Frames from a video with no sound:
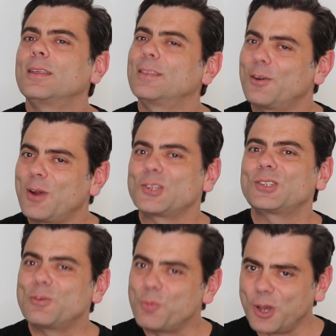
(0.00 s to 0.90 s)
They're
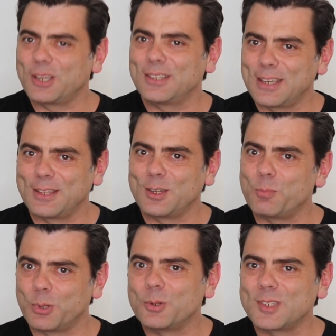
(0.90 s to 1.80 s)
actually working together to
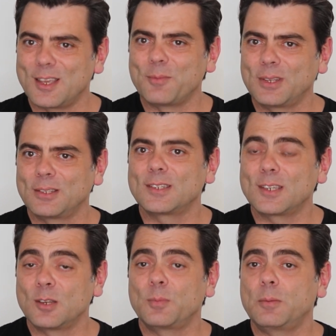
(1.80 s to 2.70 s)
build something that's
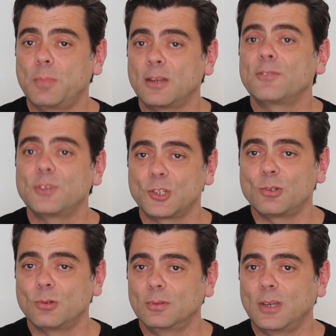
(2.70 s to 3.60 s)
going to be
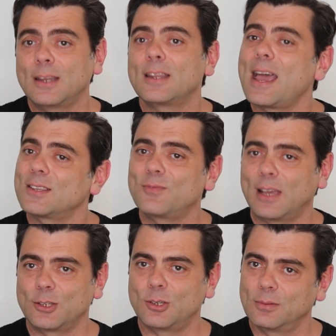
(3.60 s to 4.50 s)
beneficial and it has
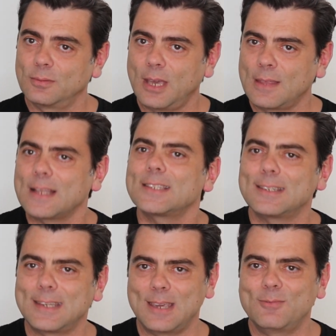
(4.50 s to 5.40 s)
value. And that's
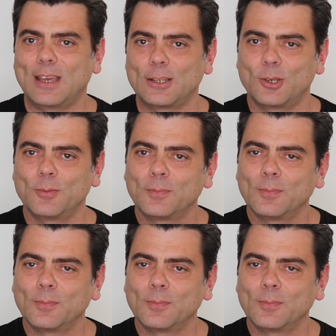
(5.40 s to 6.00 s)
the team value.